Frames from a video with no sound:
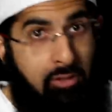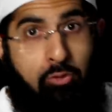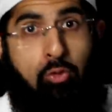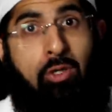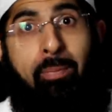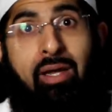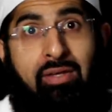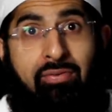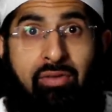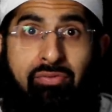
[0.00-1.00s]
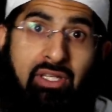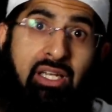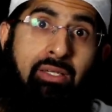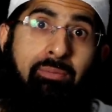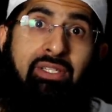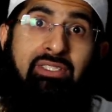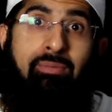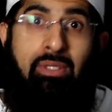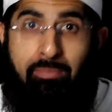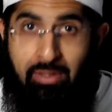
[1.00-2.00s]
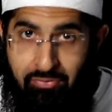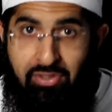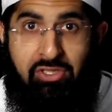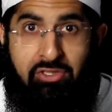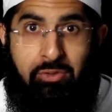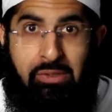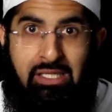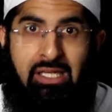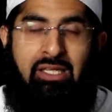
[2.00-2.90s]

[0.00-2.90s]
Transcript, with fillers: I'll talk about it if I feel I can bring something beneficial to it.